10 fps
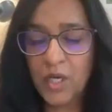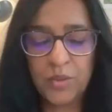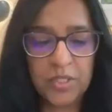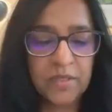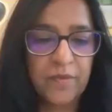
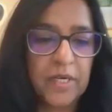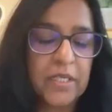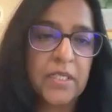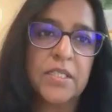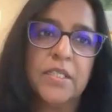which is
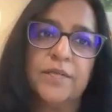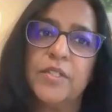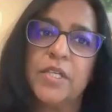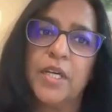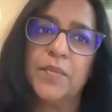divided into
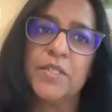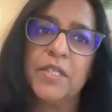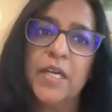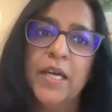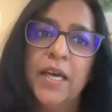different types.